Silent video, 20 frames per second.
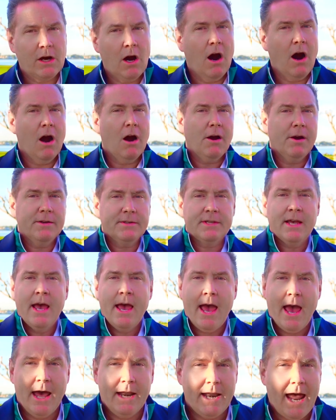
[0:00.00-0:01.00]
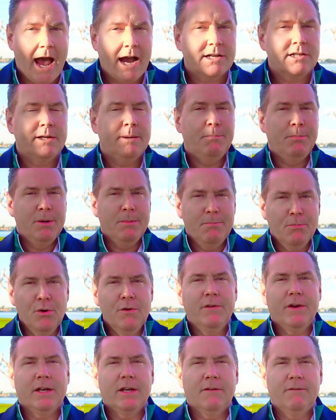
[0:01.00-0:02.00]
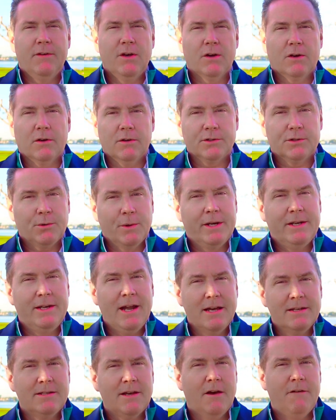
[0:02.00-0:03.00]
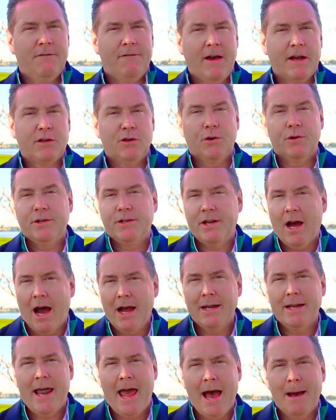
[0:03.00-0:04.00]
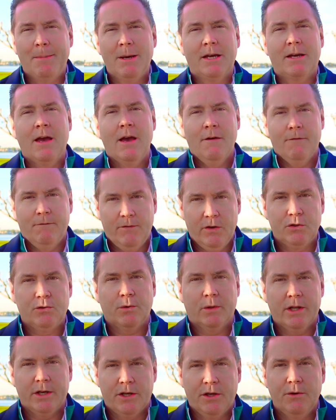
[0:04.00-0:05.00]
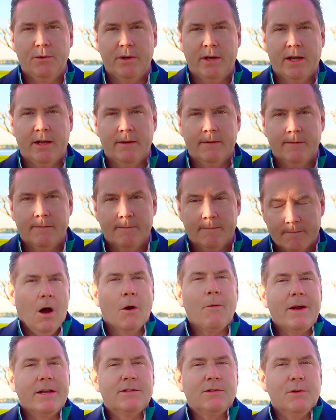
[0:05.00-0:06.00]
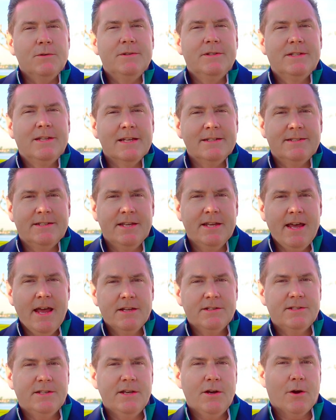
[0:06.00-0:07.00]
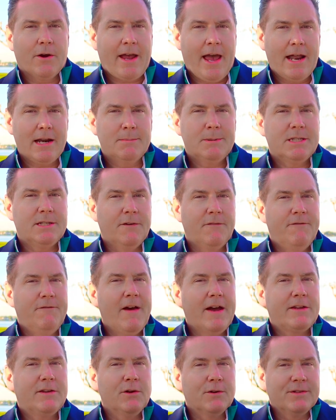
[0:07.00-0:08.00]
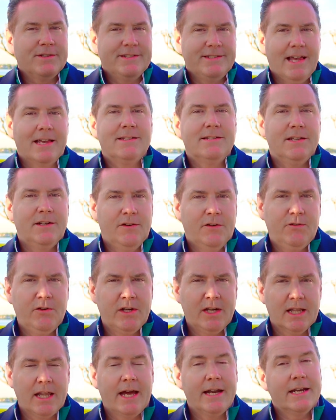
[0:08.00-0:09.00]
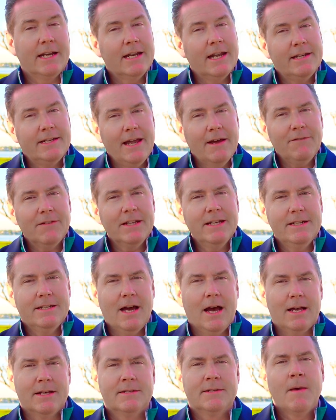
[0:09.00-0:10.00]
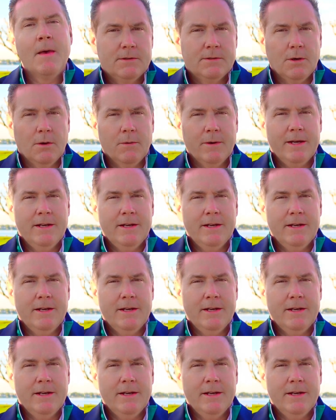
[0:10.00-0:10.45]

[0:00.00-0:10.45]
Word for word: cars and actually be moving in a vehicle. So it does affect your dynamic visual acuity. All right, so does THC or cannabis affect your sensitivity to light? And it definitely does. So